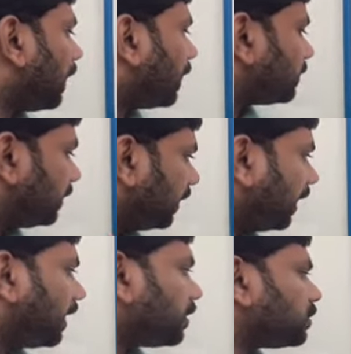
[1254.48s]
At the
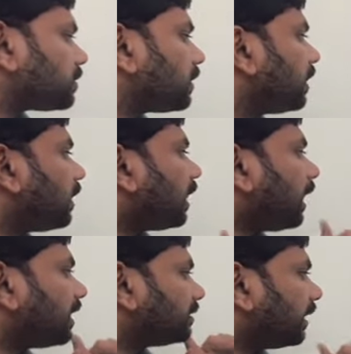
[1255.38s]
end,
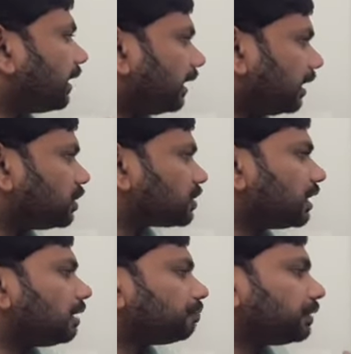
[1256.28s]
at the
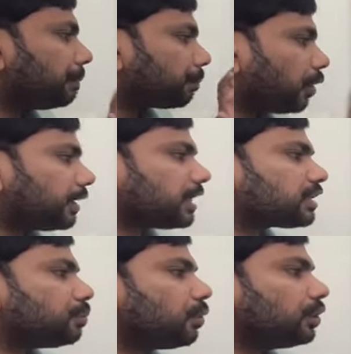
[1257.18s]
end, the
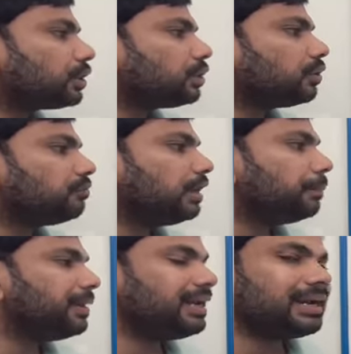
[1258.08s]
product molecule
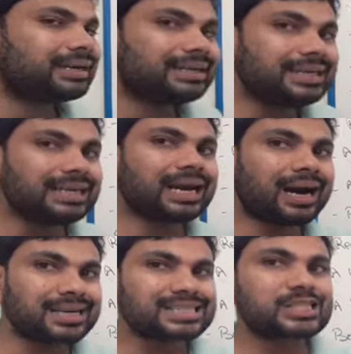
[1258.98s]
will be
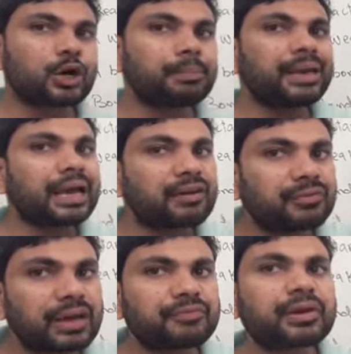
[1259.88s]
deadsorbed
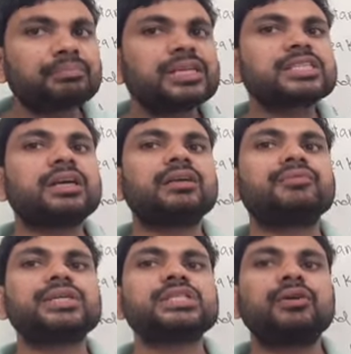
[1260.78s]
away from the
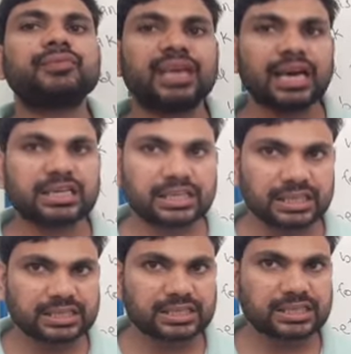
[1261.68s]
surface of
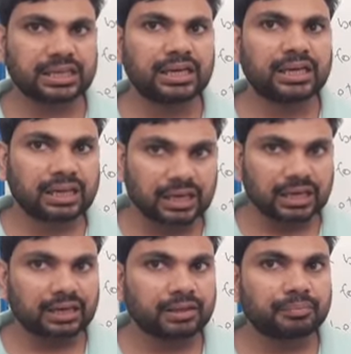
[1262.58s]
catalyst.
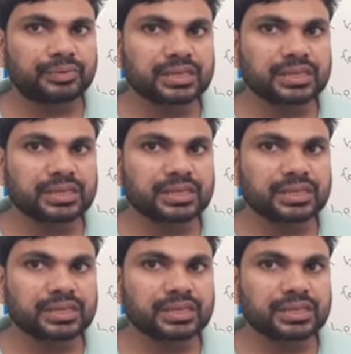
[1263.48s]
Clear?